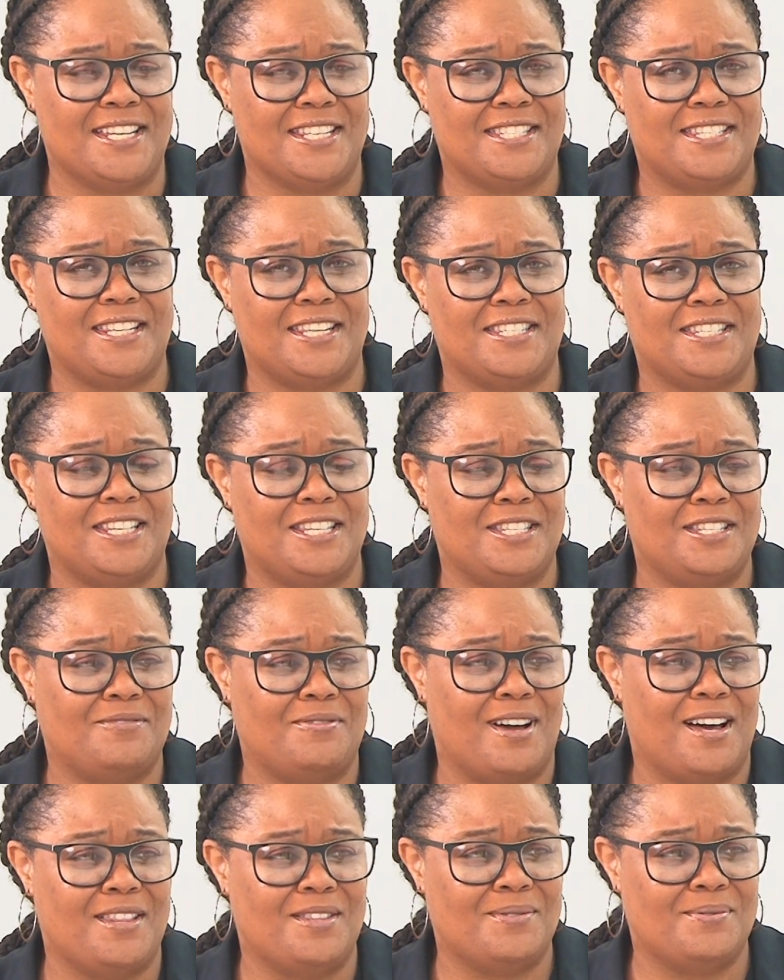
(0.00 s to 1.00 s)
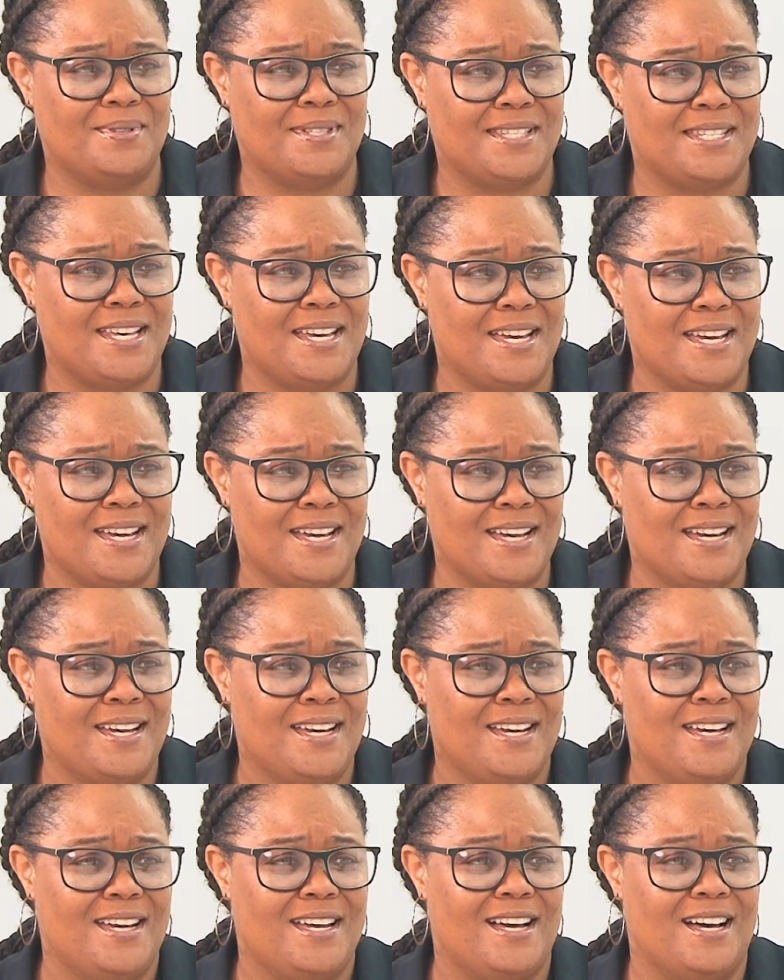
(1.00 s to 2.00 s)
Since his father was here
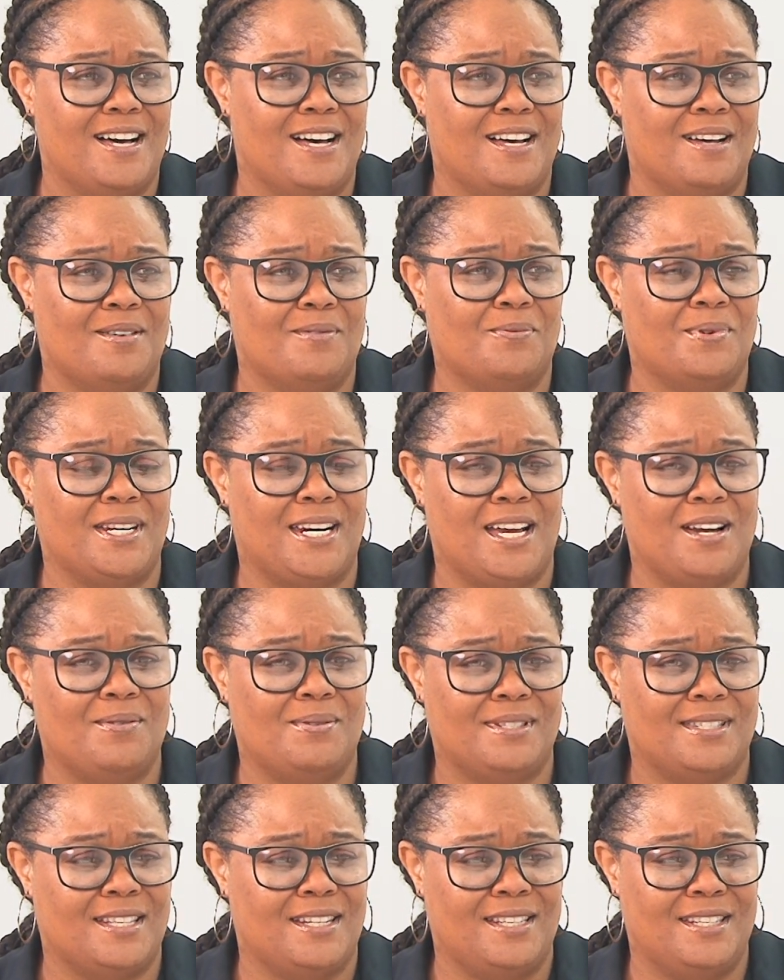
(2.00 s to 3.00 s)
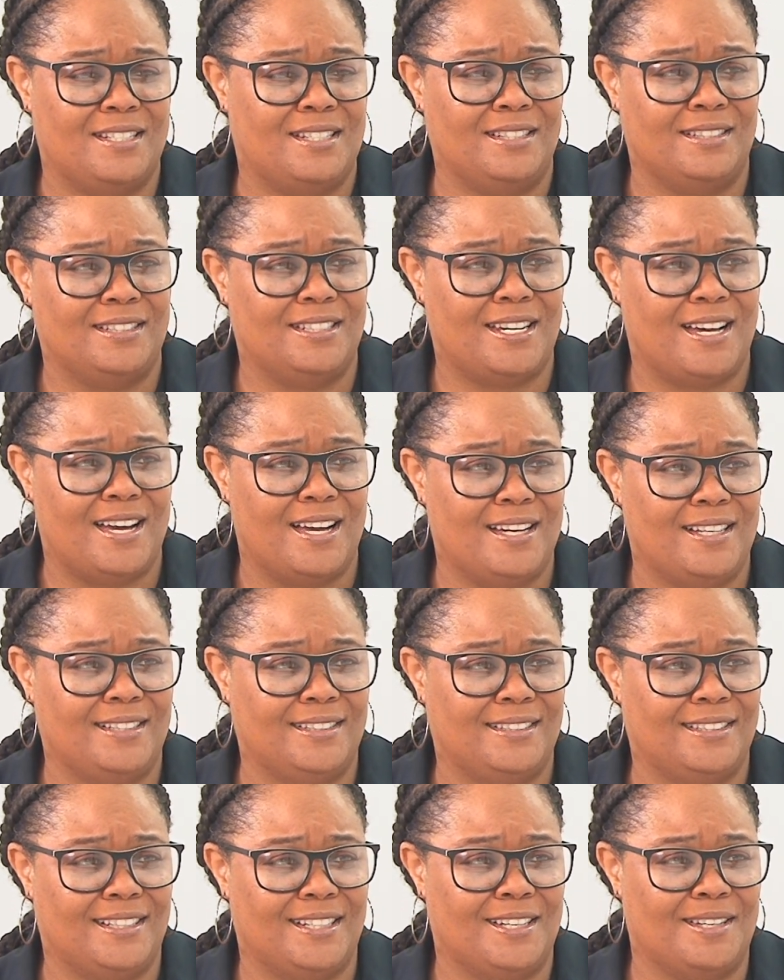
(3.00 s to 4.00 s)
when I was a little
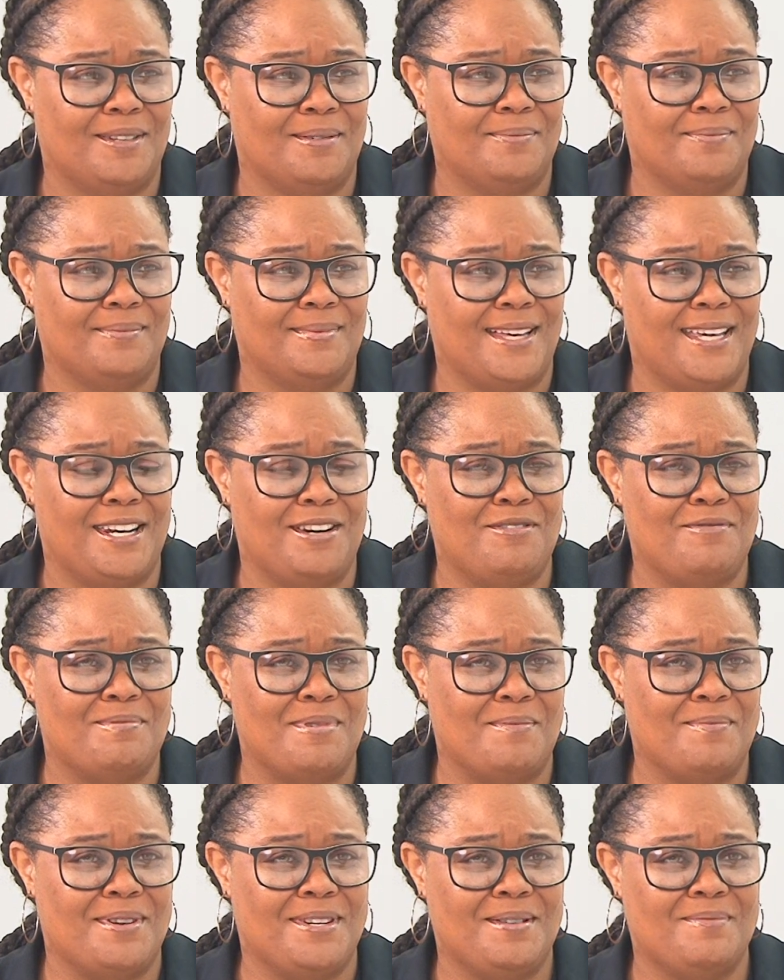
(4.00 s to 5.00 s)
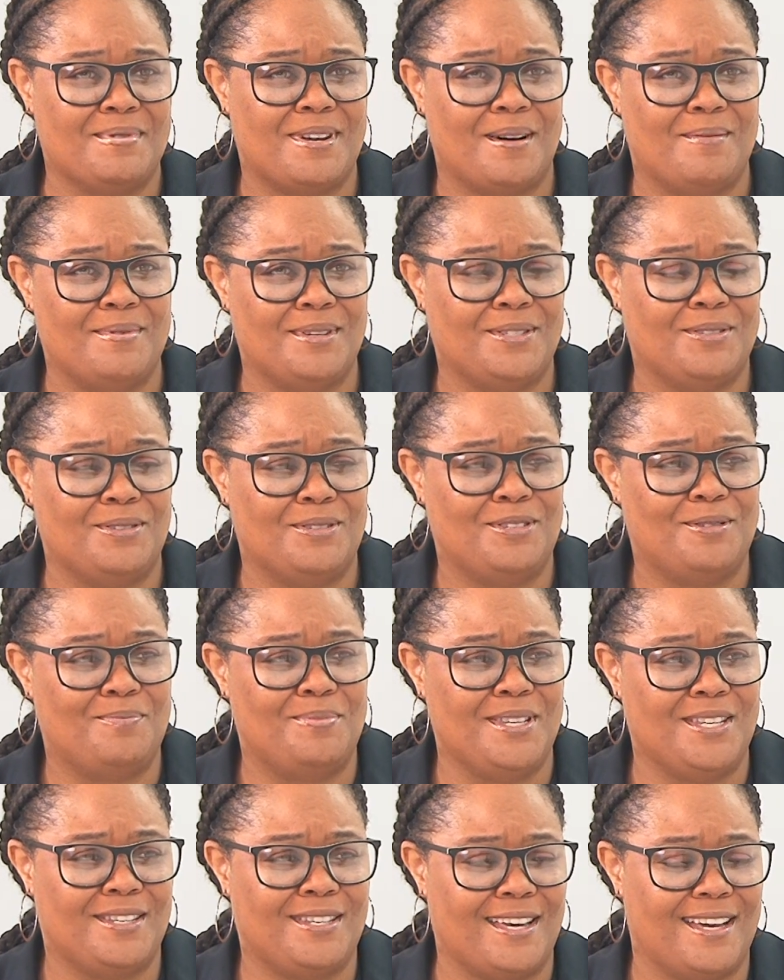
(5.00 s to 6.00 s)
child, and I remember him coming to
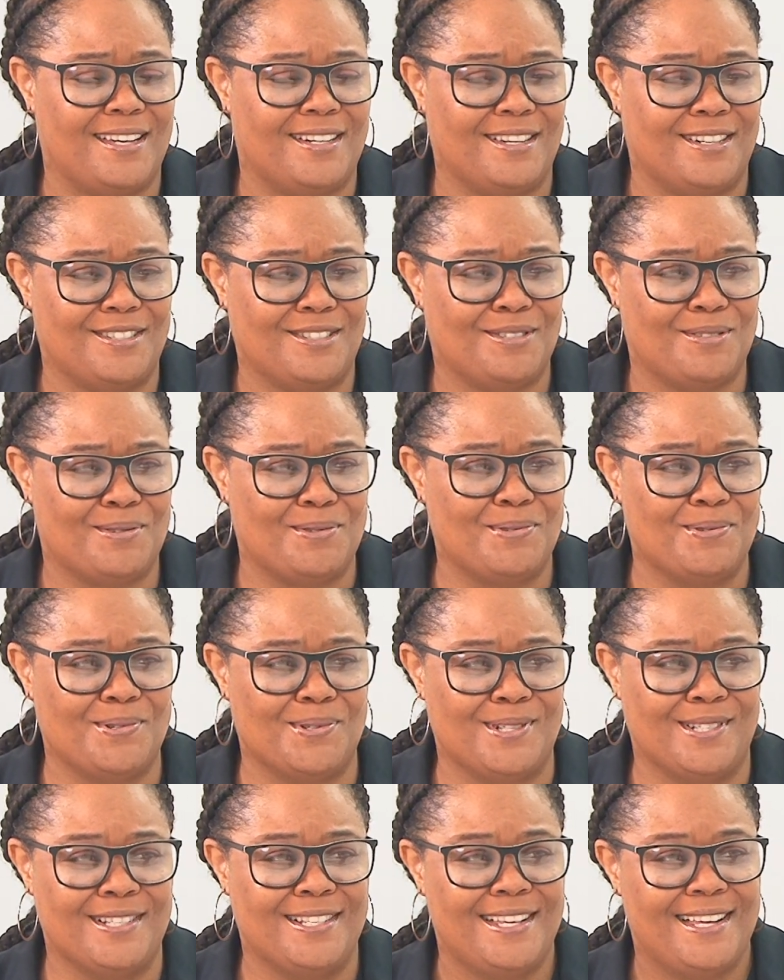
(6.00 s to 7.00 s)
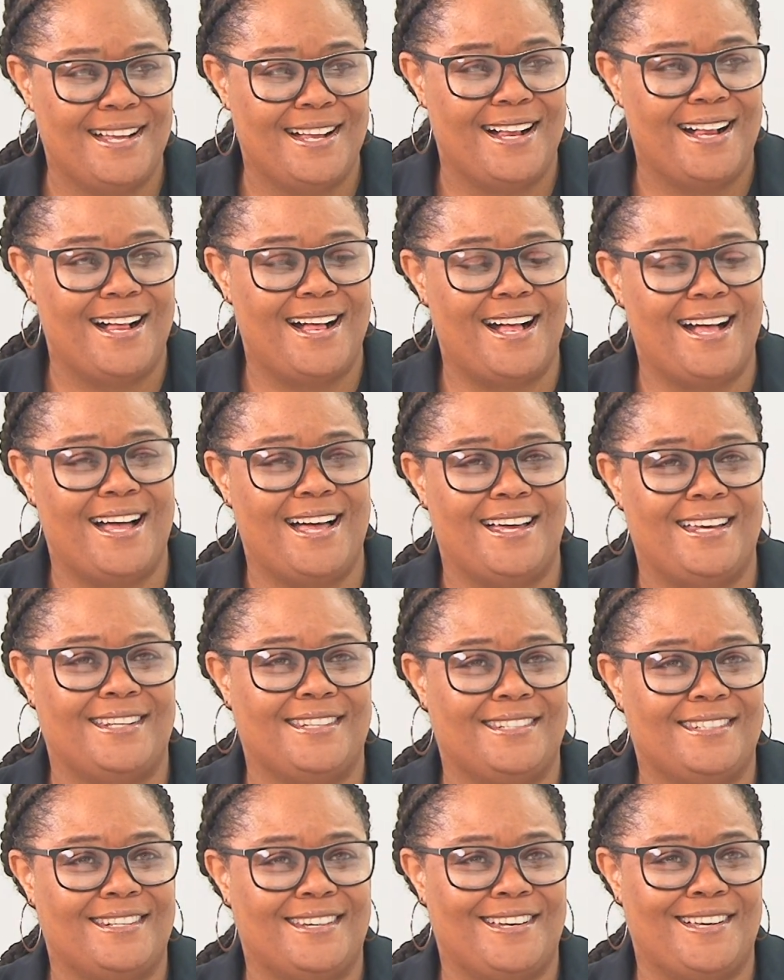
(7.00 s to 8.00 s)
speak at our school,
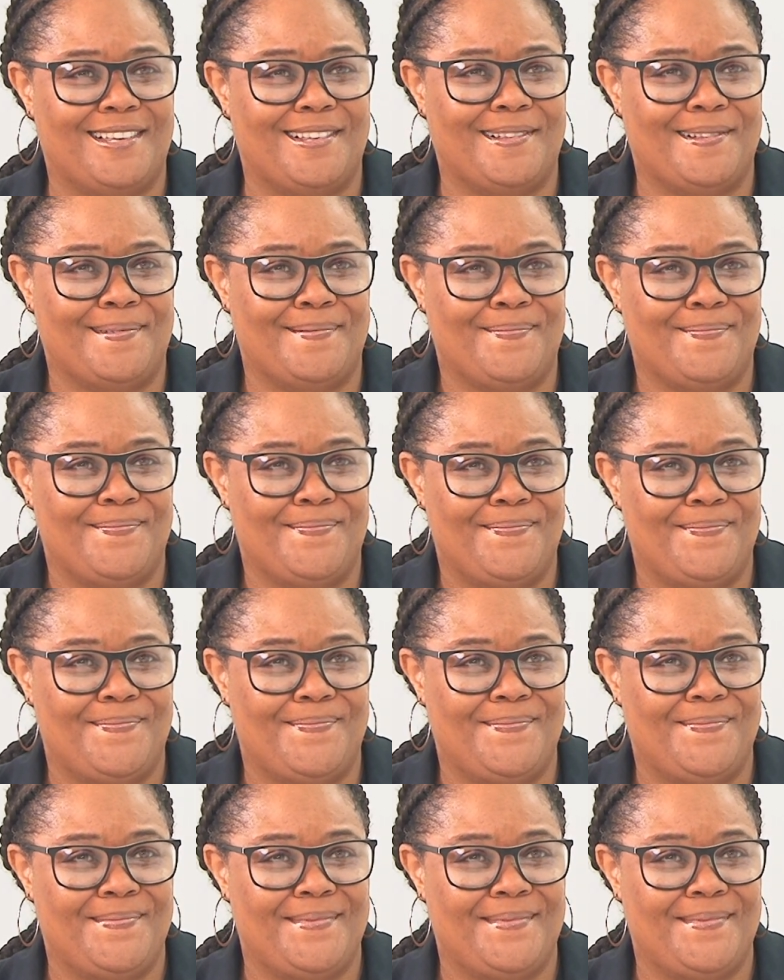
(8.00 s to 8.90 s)
and